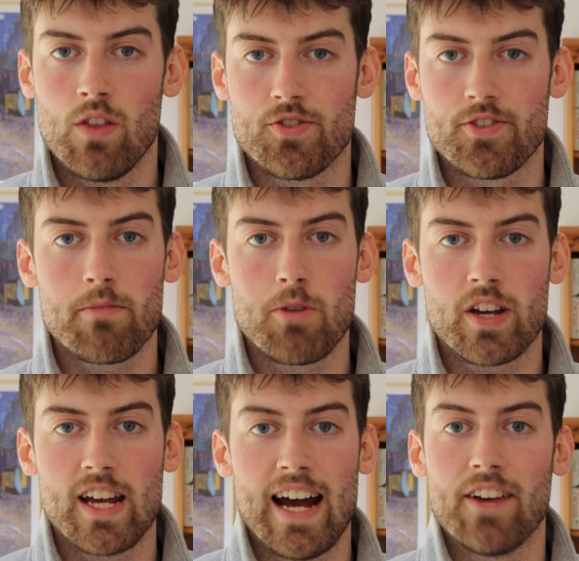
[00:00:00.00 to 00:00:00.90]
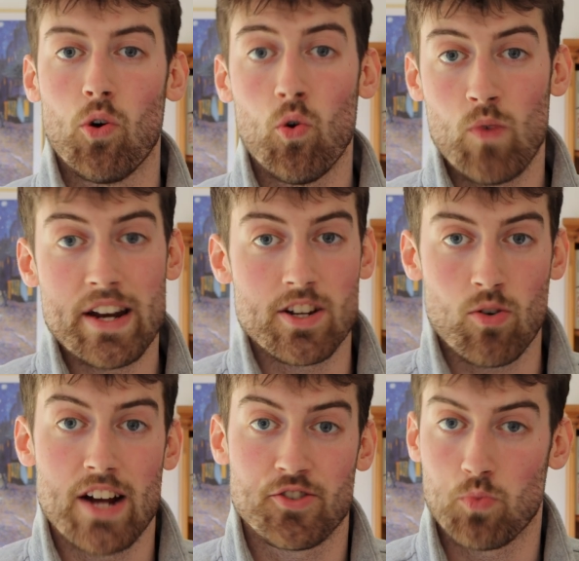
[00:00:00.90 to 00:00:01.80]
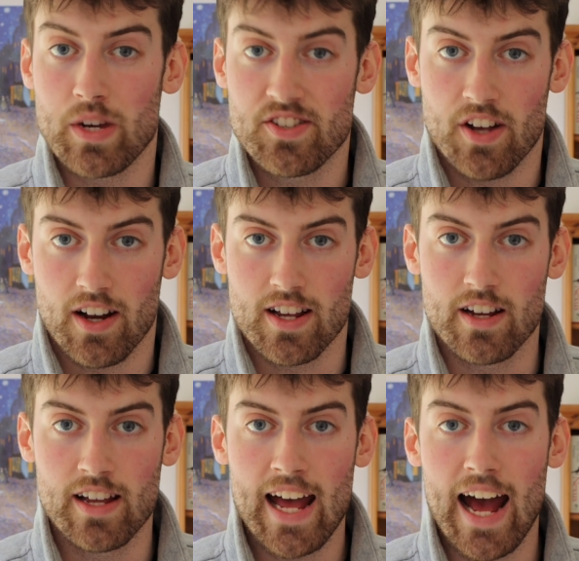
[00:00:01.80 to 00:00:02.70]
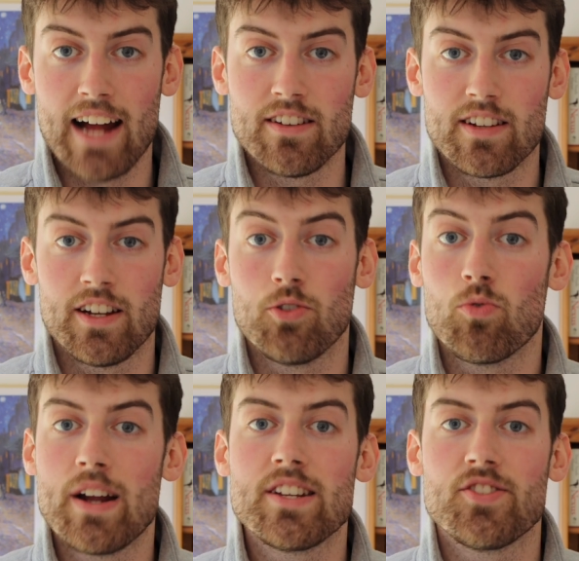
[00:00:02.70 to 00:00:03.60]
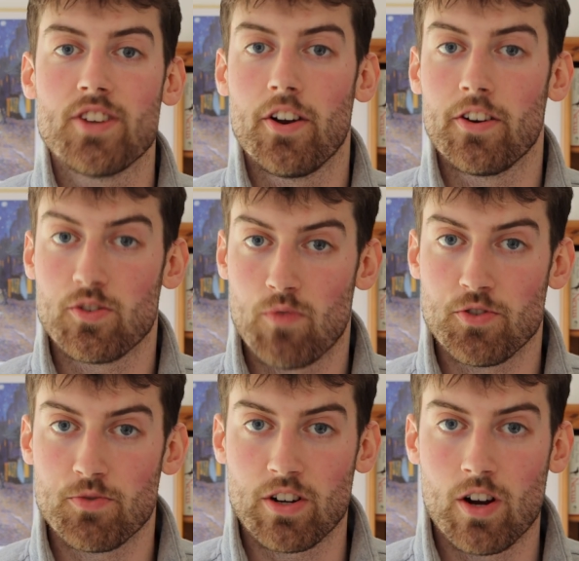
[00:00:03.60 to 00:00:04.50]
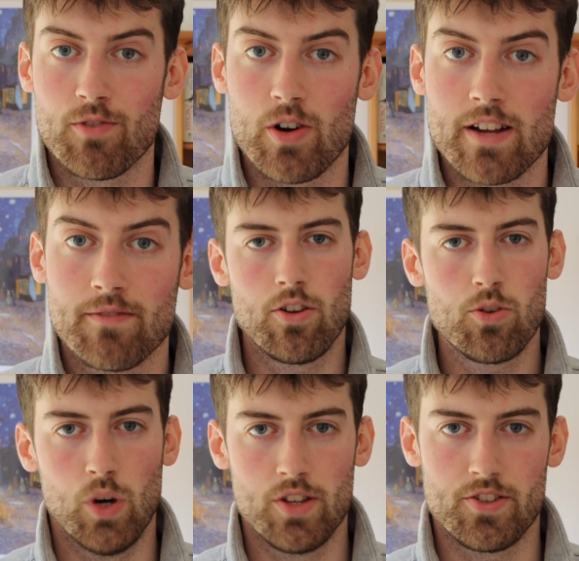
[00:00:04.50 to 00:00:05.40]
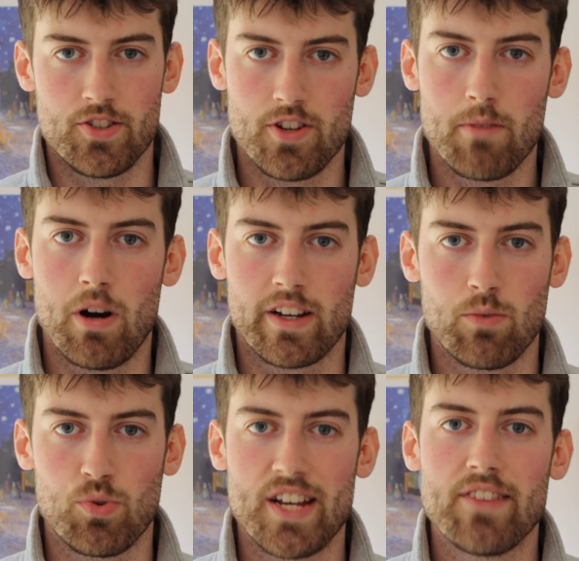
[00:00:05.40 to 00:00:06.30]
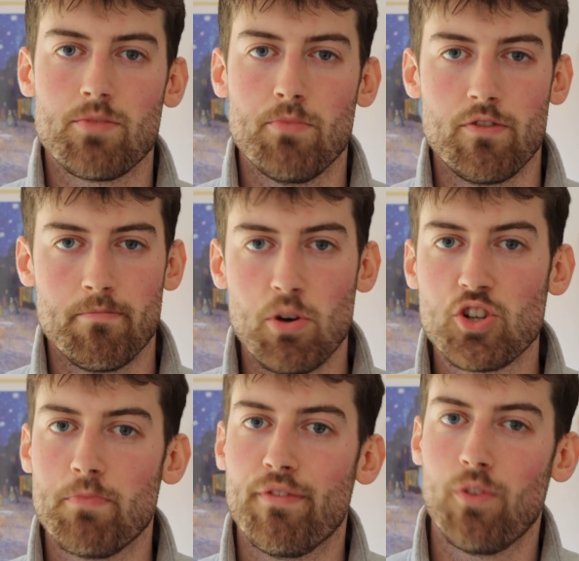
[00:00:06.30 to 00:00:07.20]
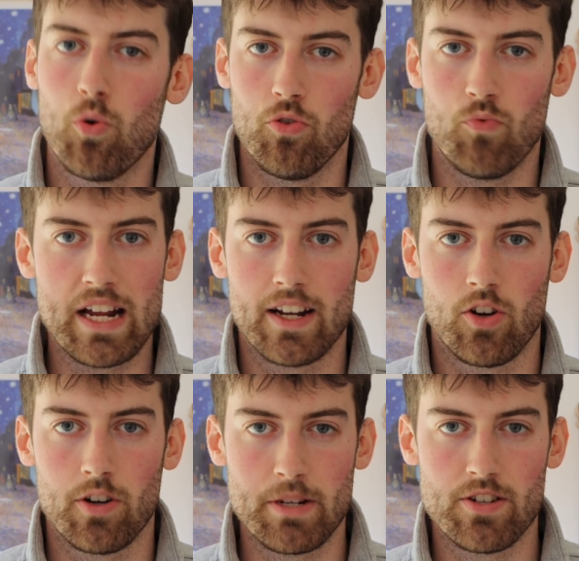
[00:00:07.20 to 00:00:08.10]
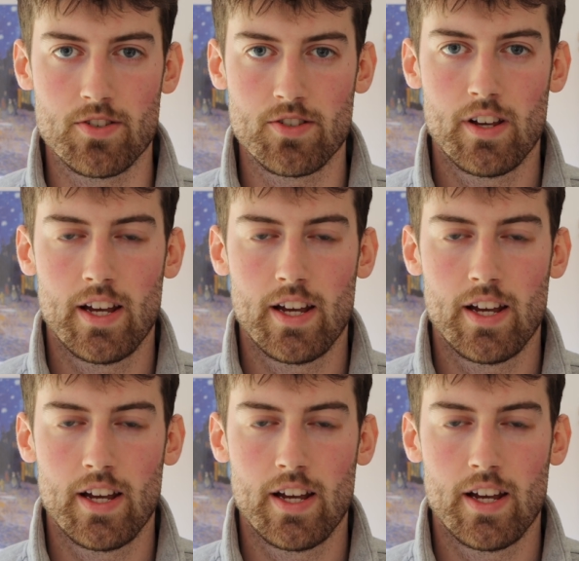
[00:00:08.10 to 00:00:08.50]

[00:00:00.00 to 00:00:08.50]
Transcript: the stock market had already crashed weeks earlier and had already started on its road to recovery. In other words, the stock market will tend to move much before the real economy does,